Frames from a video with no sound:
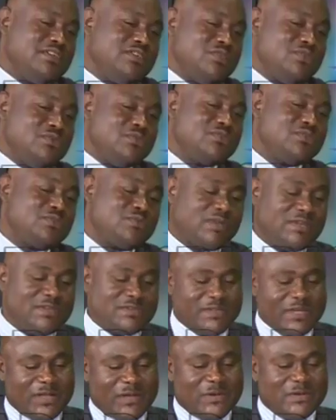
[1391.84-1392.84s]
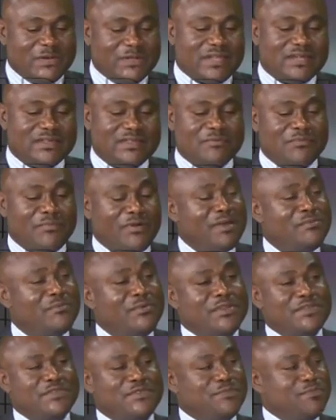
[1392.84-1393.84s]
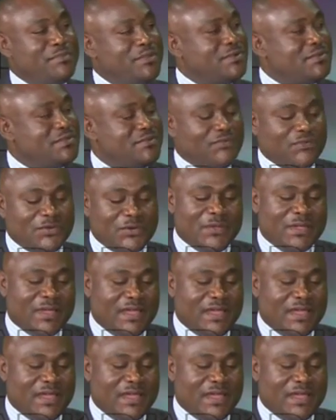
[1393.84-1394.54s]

June 22nd, that the primary is built for,